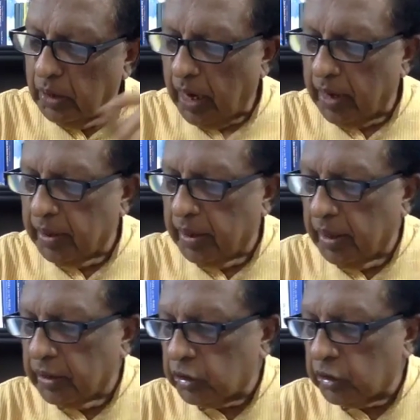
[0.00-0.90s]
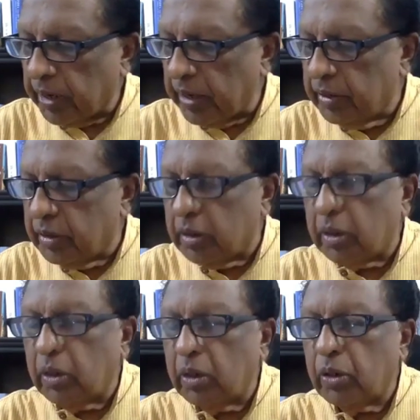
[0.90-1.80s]
and uh, spread
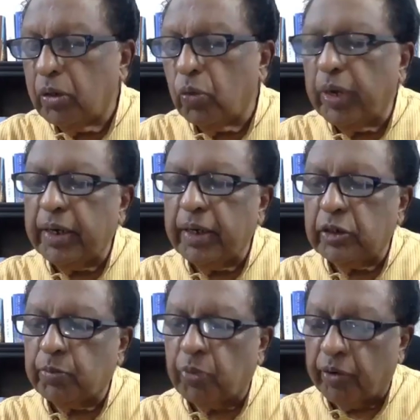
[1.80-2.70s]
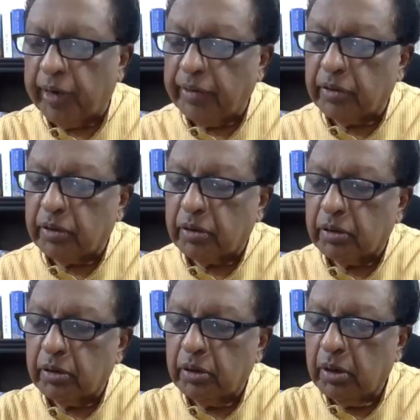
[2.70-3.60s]
to various
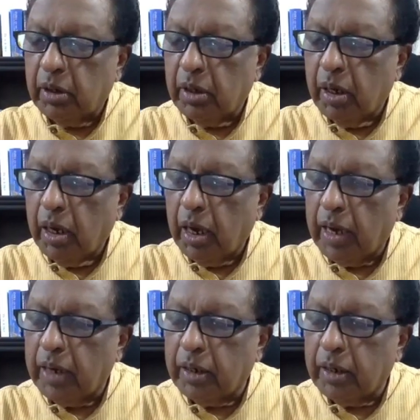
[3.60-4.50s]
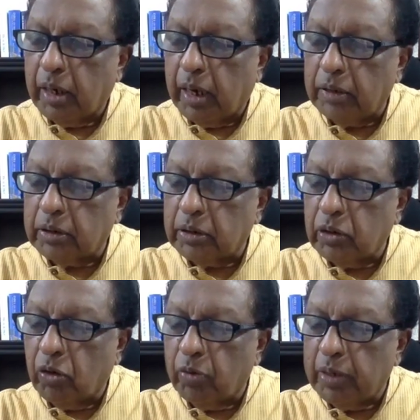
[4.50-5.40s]
protests. And uh, as it
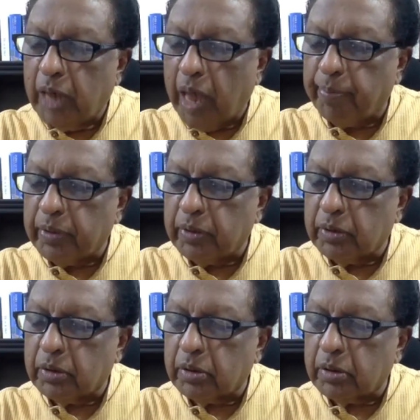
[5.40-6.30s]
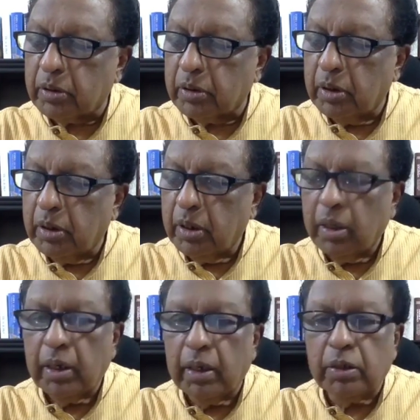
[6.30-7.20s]
normally happens,
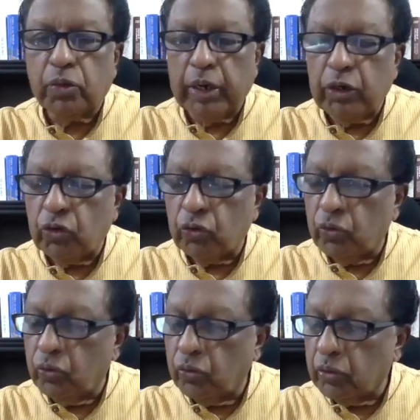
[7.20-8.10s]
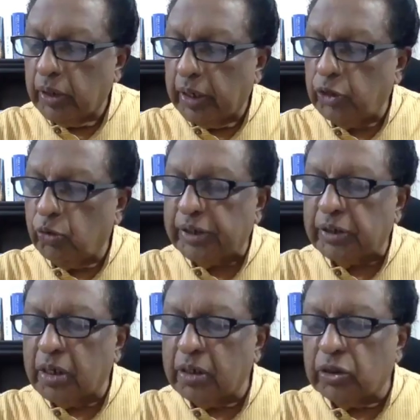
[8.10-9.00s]
it went to
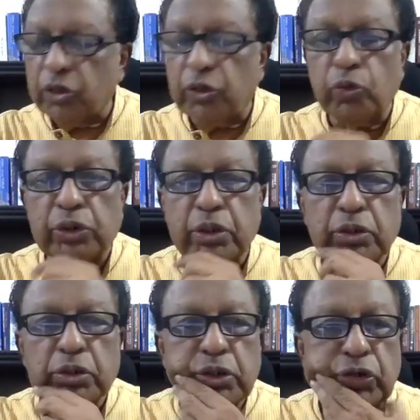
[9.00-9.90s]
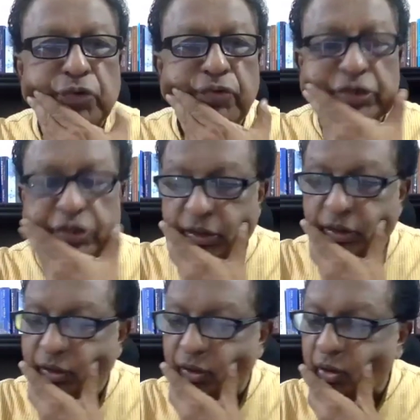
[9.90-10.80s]
educational institutions,
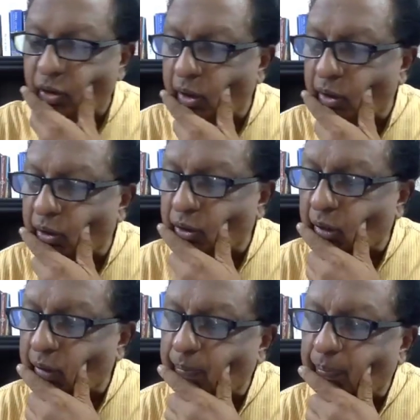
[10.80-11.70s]
universities, etc.